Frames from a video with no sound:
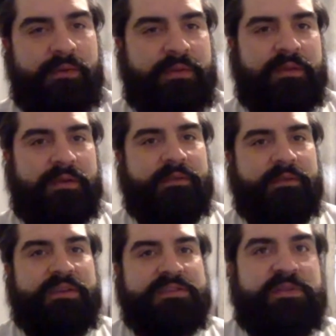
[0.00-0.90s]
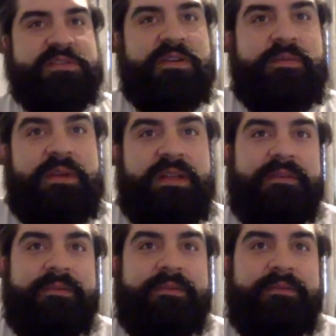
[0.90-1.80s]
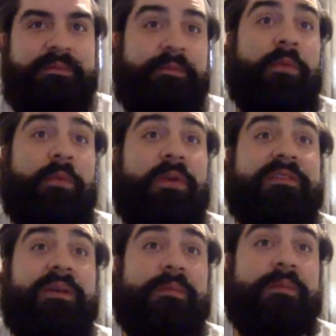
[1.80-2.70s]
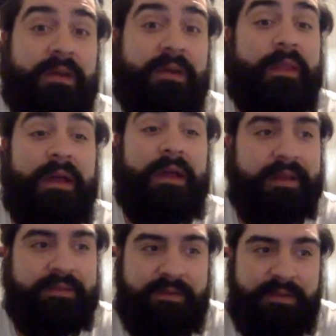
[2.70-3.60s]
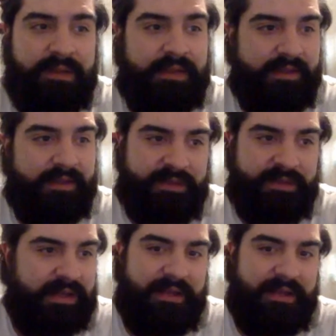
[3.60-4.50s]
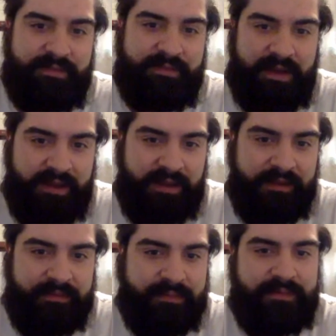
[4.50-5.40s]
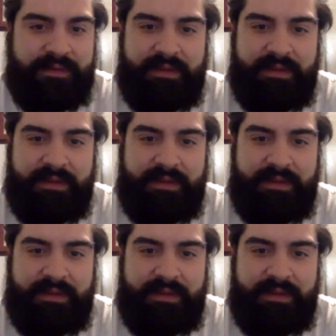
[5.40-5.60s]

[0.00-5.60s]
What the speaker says: I don't think you should really start reading for what it seems like online till you get up to 95.